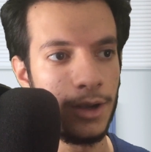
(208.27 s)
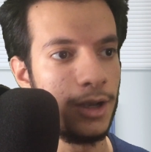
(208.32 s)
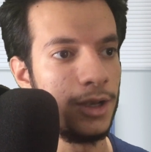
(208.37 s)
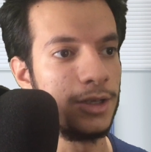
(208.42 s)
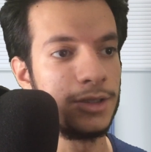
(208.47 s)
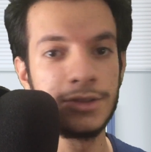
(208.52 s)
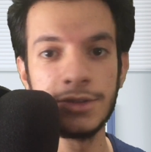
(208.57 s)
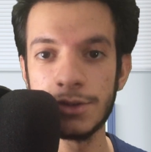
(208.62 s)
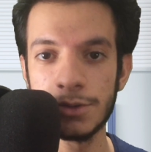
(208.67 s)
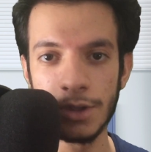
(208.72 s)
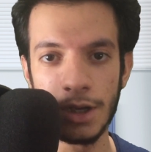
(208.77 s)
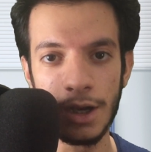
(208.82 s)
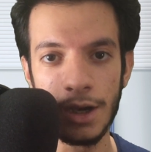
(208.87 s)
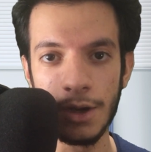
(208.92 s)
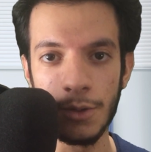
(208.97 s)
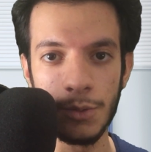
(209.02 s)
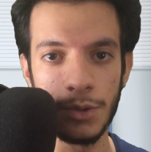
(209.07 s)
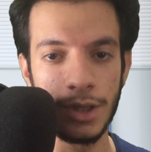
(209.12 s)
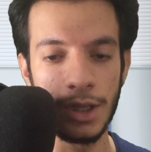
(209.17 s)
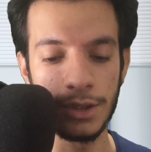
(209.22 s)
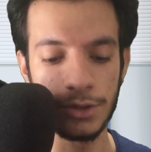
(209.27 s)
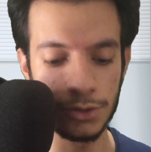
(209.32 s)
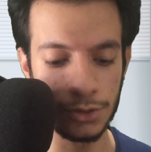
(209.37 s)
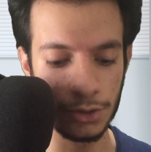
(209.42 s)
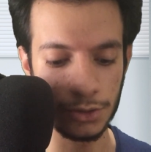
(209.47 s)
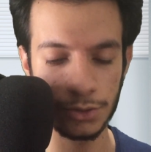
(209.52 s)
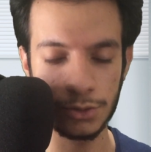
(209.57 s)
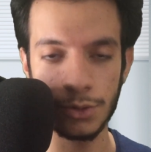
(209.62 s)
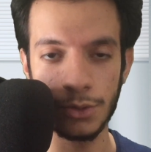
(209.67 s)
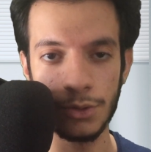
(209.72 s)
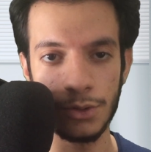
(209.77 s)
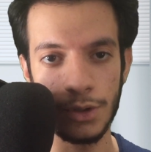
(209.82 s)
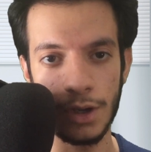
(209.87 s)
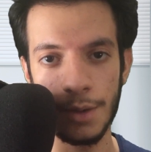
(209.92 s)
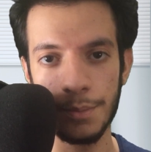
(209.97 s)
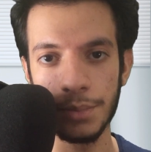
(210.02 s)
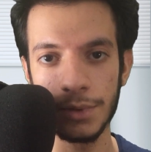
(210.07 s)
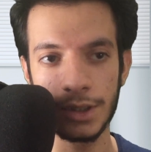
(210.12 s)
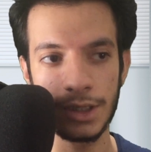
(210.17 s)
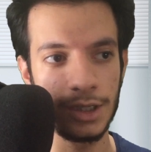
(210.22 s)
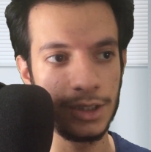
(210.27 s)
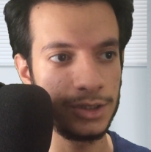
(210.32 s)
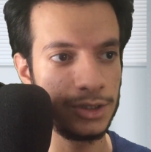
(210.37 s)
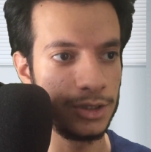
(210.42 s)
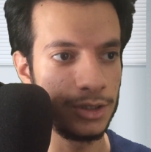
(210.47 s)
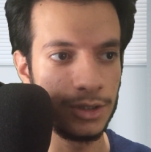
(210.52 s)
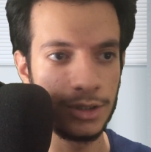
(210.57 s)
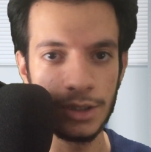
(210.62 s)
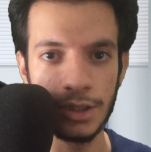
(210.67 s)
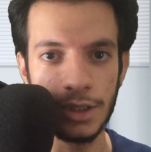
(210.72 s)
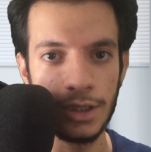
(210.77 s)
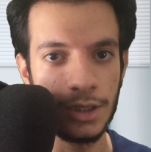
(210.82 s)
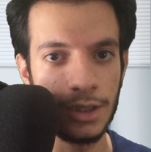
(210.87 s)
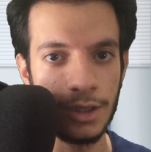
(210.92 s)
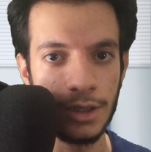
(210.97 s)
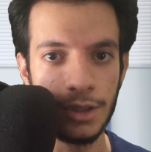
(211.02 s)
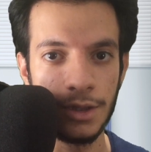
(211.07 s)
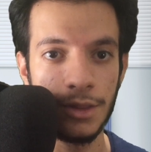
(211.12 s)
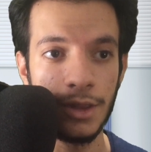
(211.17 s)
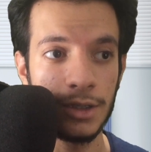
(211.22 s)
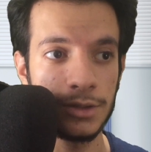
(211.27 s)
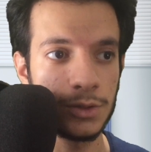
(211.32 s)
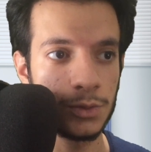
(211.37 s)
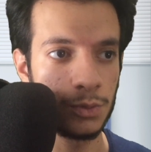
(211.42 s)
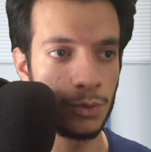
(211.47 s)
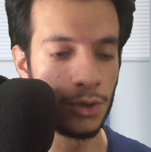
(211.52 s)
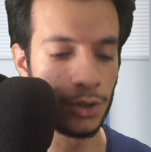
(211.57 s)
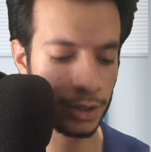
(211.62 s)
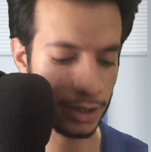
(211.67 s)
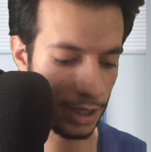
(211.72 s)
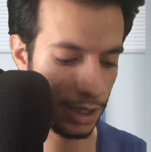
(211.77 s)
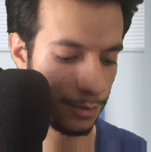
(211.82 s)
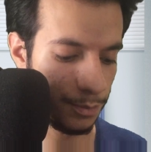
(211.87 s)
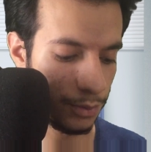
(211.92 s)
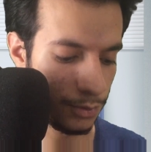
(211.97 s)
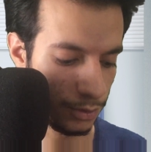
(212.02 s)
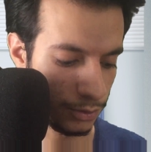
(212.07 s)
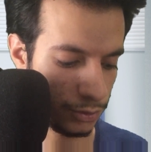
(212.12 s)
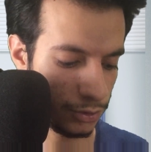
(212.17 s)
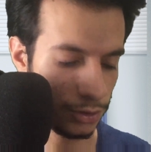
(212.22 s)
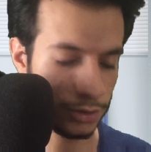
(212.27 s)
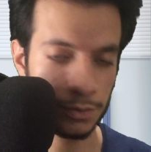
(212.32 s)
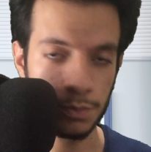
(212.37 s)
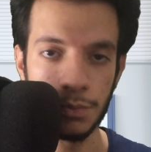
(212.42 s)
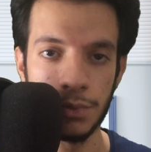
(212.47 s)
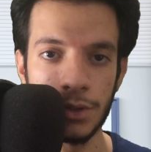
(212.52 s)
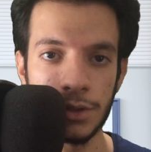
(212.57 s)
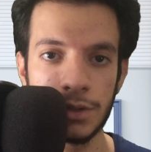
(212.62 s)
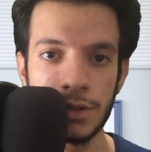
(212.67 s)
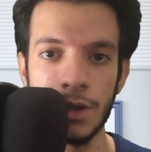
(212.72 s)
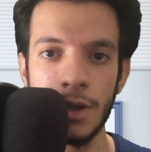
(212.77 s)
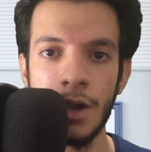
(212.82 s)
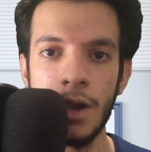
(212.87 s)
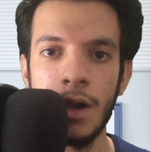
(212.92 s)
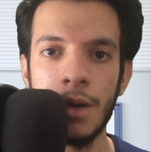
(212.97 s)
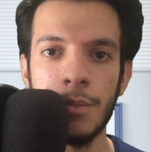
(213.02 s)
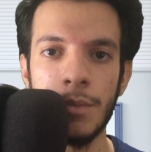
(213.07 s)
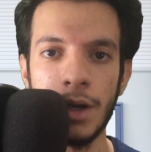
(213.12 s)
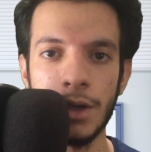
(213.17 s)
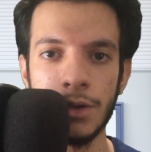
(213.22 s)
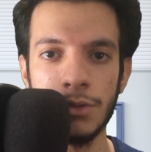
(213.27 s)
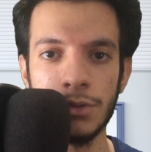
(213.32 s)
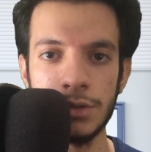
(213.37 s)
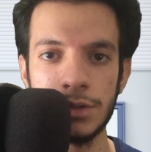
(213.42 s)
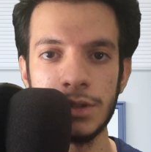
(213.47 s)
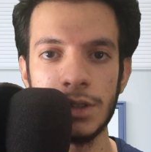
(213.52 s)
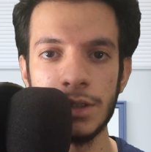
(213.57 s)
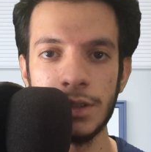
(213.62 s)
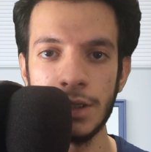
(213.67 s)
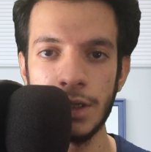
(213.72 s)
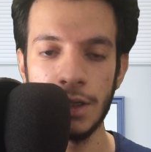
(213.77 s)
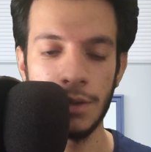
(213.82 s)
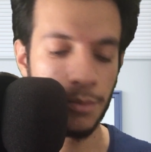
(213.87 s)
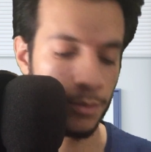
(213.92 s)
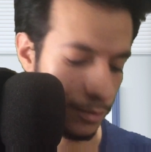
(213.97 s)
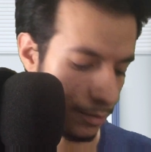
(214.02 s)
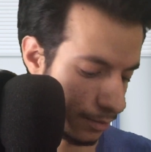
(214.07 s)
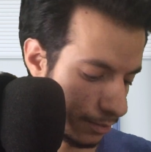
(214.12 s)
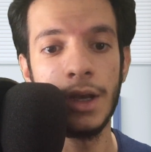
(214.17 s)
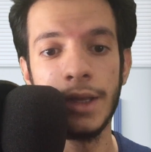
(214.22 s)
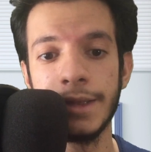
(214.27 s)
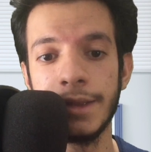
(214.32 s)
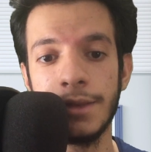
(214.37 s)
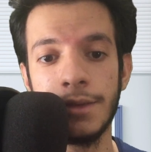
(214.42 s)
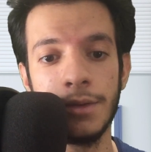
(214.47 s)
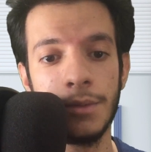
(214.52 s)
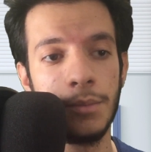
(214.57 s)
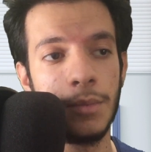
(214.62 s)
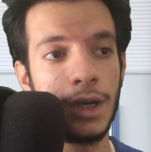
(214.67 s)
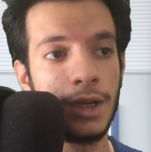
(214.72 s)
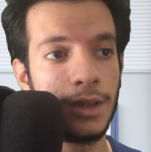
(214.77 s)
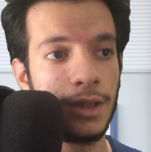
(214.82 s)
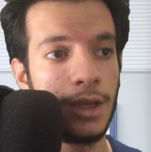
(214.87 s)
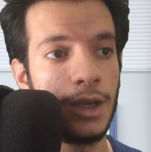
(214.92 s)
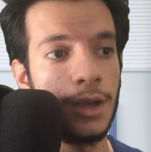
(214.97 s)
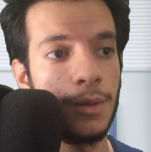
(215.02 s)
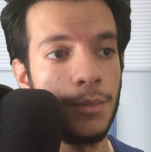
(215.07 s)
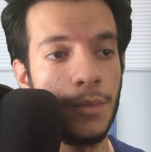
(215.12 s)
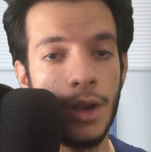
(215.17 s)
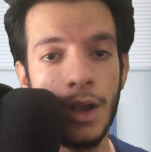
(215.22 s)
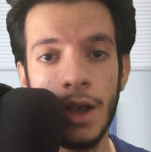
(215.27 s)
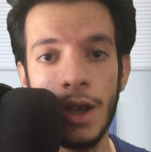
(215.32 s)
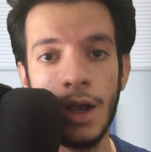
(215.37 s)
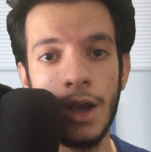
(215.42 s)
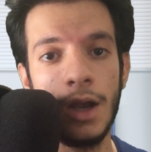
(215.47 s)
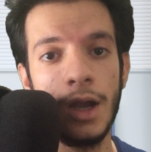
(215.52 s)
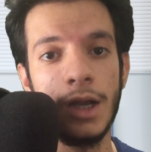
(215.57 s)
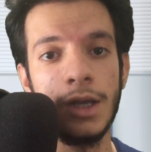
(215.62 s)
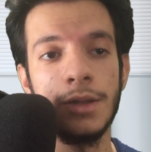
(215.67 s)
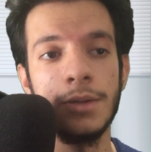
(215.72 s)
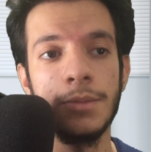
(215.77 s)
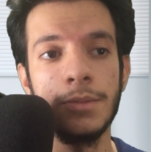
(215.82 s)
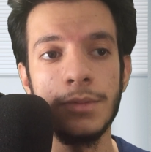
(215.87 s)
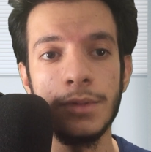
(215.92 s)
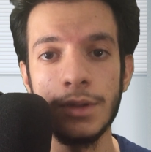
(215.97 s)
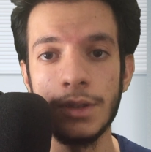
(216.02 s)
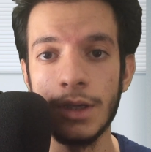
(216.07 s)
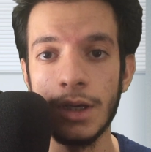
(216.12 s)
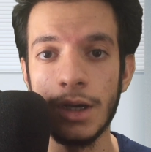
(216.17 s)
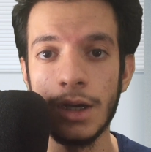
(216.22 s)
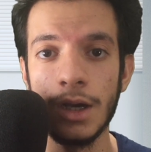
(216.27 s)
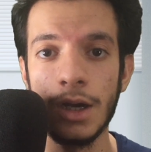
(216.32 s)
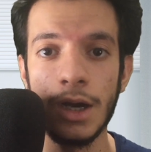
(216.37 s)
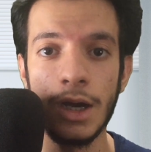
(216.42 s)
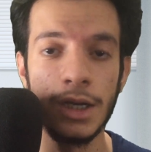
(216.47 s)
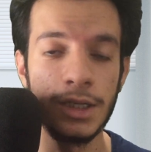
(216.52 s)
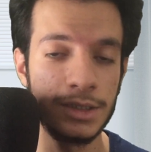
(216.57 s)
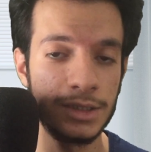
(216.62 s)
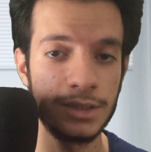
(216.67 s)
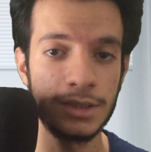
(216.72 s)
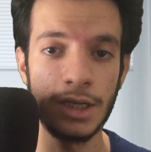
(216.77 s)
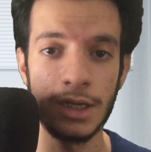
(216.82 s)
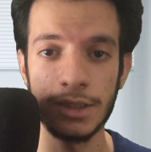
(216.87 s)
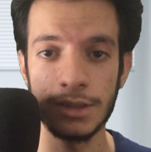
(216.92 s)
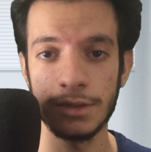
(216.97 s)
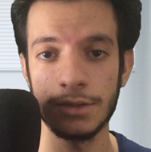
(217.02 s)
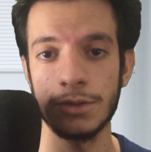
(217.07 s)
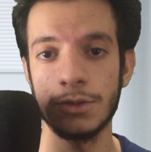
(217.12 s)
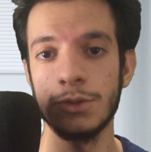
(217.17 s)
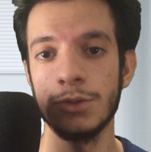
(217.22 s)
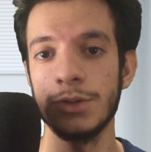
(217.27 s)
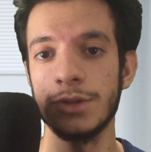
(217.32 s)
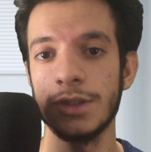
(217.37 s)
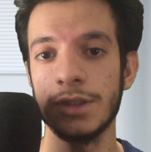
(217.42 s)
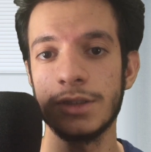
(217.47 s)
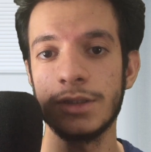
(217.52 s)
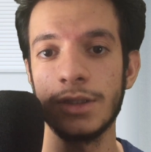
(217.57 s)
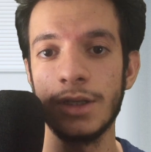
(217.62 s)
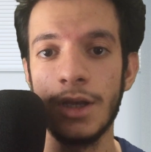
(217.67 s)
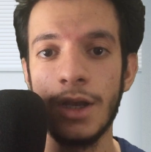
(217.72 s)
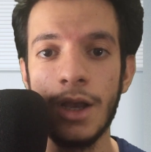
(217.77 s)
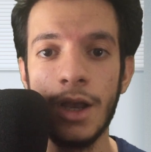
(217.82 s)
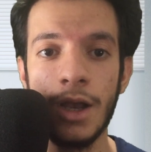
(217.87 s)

it's when I joined to application that's work. I just put my username and my name, and I started to use it.